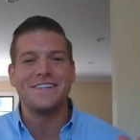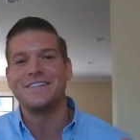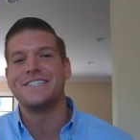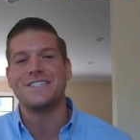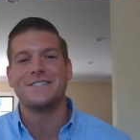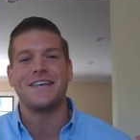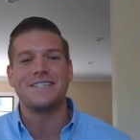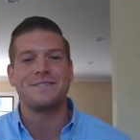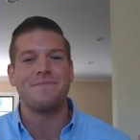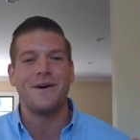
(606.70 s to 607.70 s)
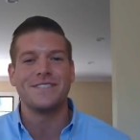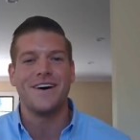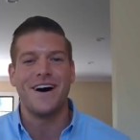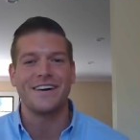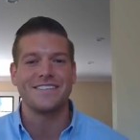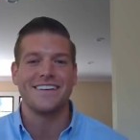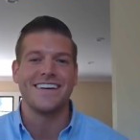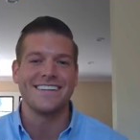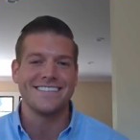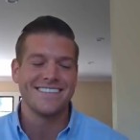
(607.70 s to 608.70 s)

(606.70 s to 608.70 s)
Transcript: literally just, like, small talk. Like,